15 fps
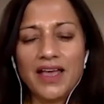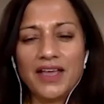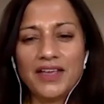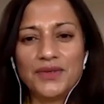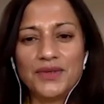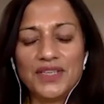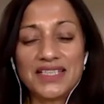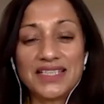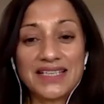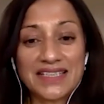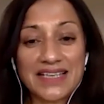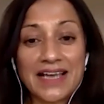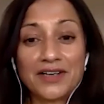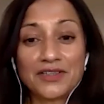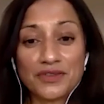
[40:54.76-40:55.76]
You need to get
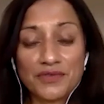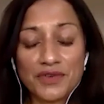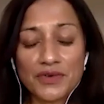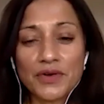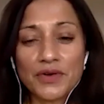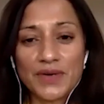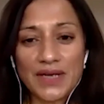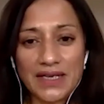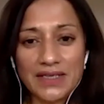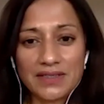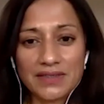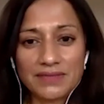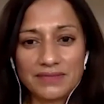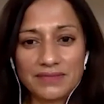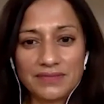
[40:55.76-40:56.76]
out of your own head
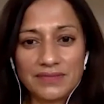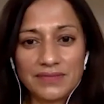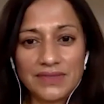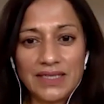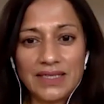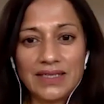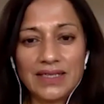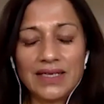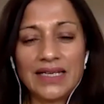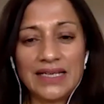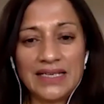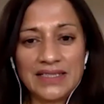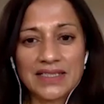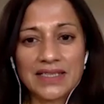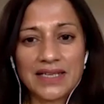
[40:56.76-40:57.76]
and
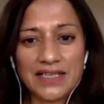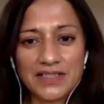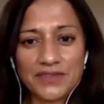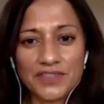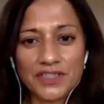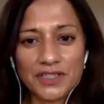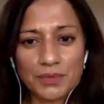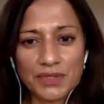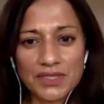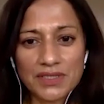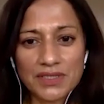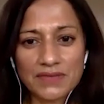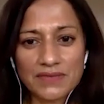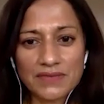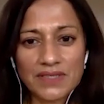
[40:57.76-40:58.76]
into the head of the other
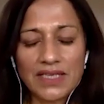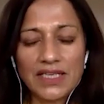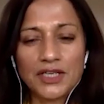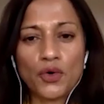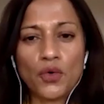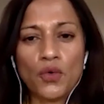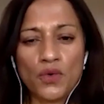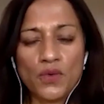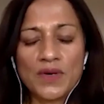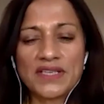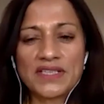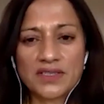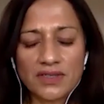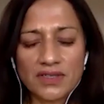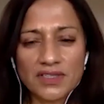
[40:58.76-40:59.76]
person. It always
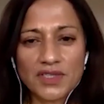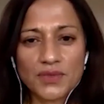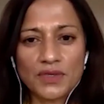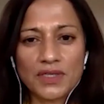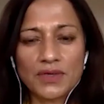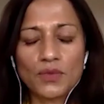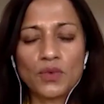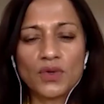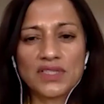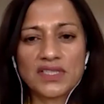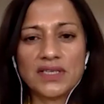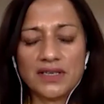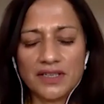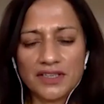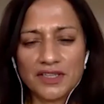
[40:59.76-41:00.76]
starts with, what's
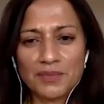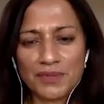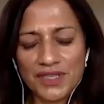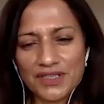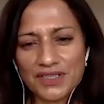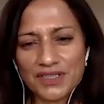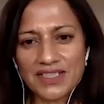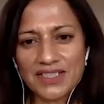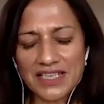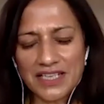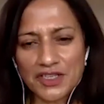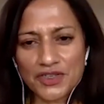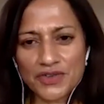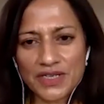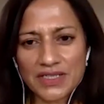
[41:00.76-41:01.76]
the other person's
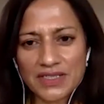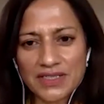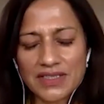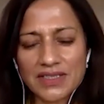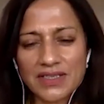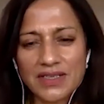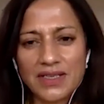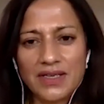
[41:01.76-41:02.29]
interests,